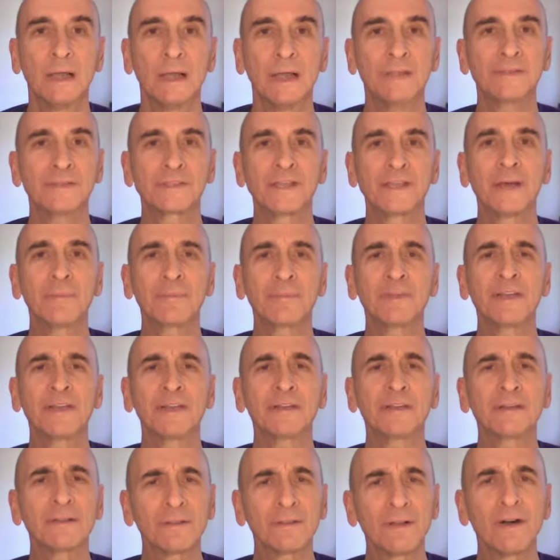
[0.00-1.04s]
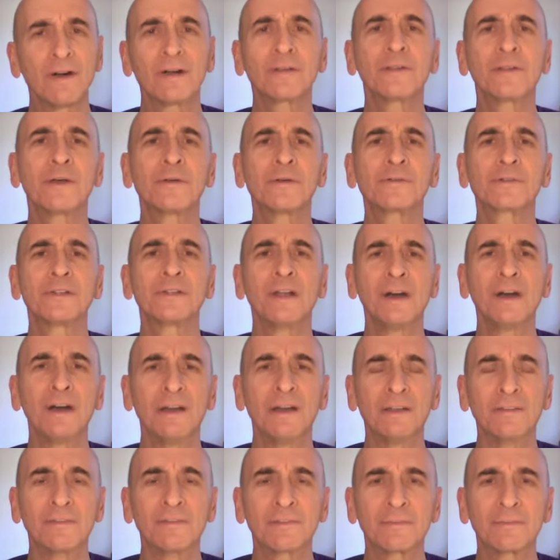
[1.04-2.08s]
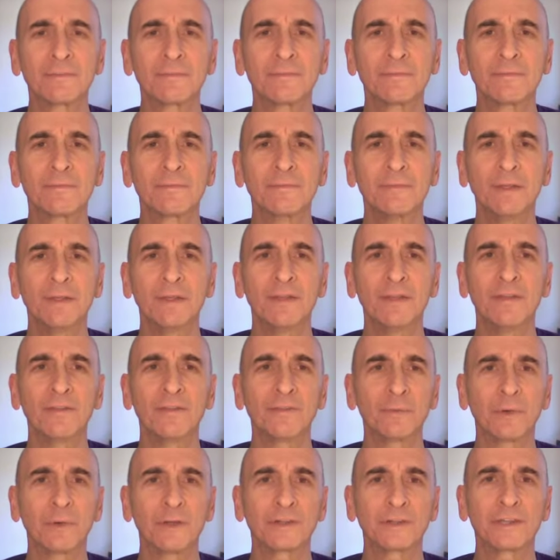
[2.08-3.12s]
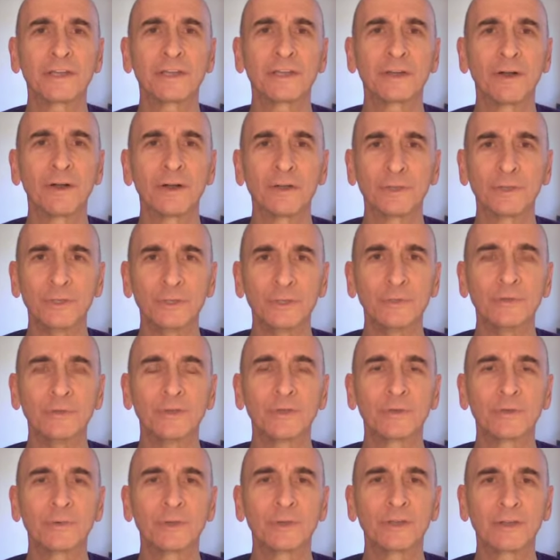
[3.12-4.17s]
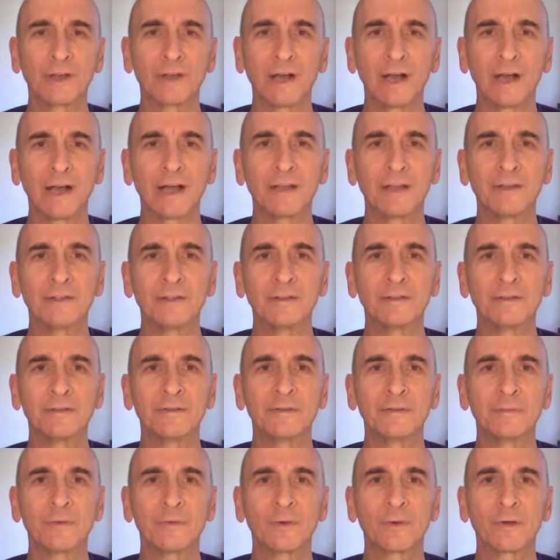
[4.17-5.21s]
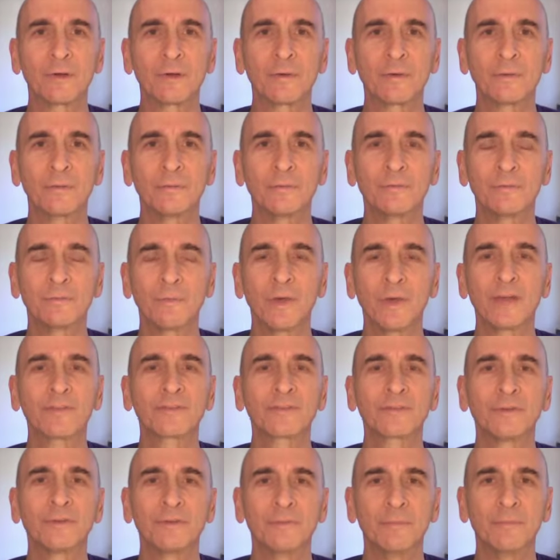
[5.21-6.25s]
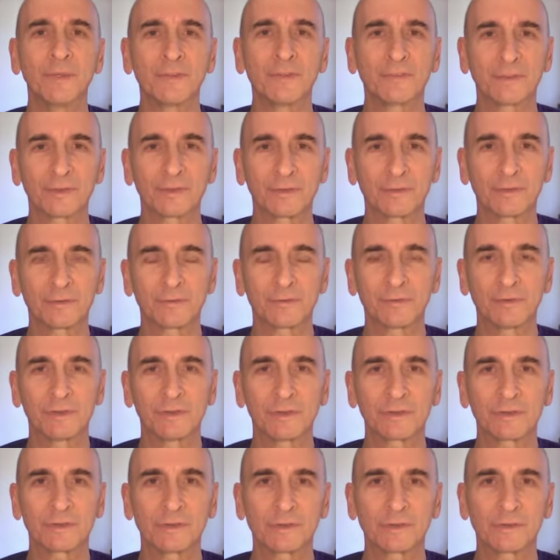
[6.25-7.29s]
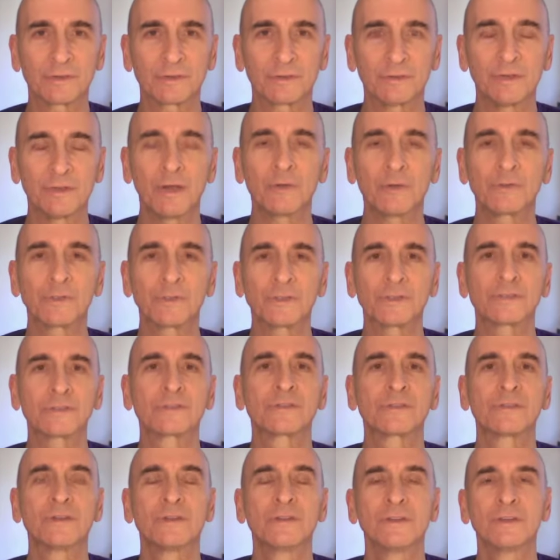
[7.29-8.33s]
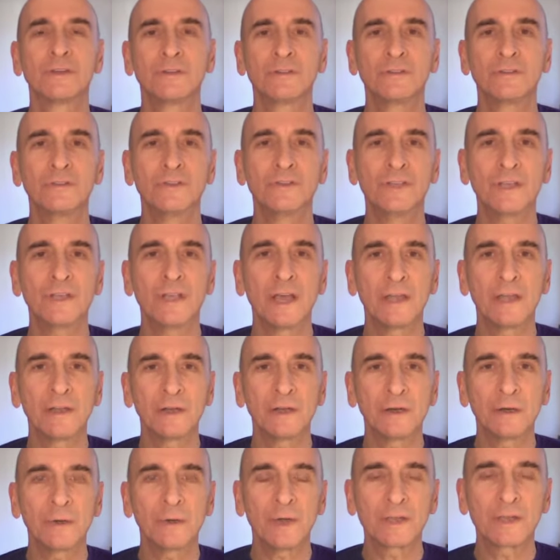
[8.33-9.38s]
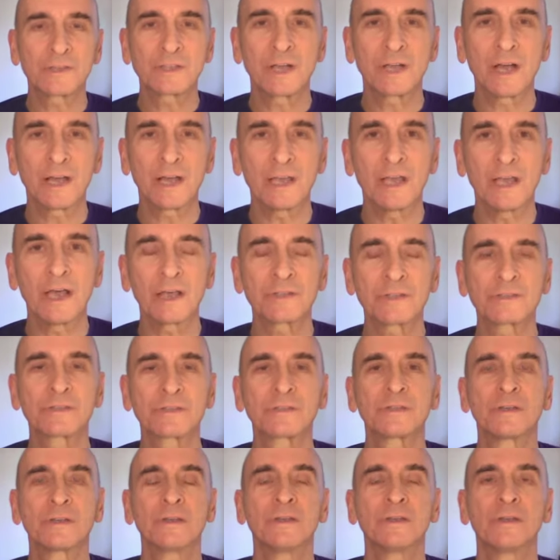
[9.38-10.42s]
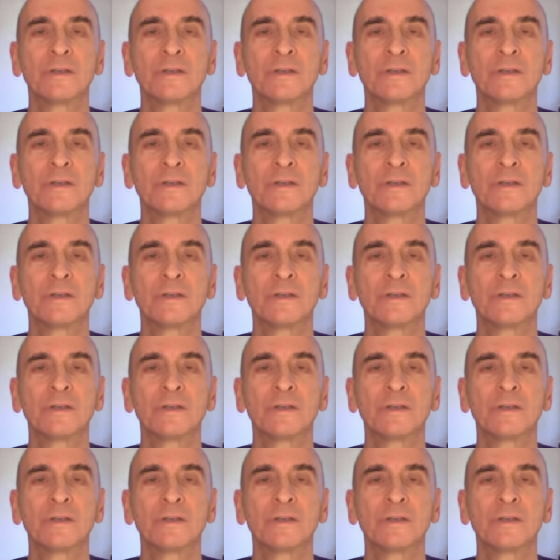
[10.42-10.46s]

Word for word: And something along those lines is what they call union with God in the more Western mystical traditions, gnosis, G N O S I S.